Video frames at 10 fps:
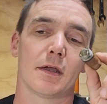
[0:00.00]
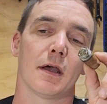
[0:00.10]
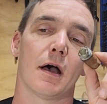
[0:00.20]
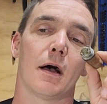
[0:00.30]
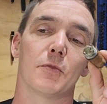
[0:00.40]

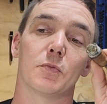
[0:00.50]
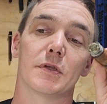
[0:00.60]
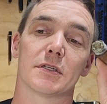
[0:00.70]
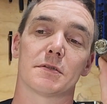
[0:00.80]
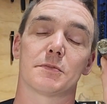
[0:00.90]
There'll
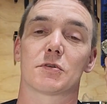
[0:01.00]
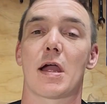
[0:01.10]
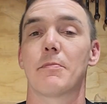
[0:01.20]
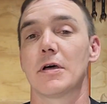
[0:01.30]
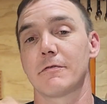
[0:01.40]
be a
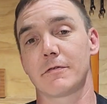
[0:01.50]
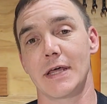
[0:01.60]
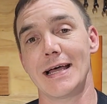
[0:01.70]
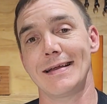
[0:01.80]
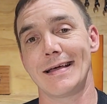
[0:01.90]
subscribe button for
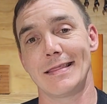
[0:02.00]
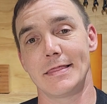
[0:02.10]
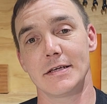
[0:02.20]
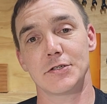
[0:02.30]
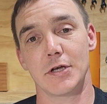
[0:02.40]
that,
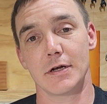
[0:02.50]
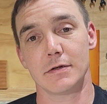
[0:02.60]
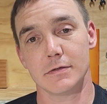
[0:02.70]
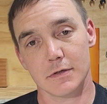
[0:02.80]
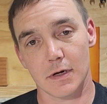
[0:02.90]
and this
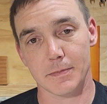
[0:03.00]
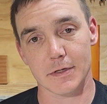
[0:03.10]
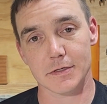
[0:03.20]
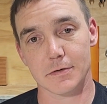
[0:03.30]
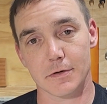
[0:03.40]
channel up in
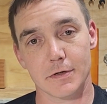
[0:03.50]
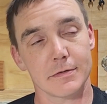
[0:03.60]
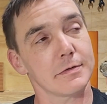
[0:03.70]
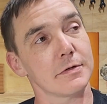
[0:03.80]
this corner.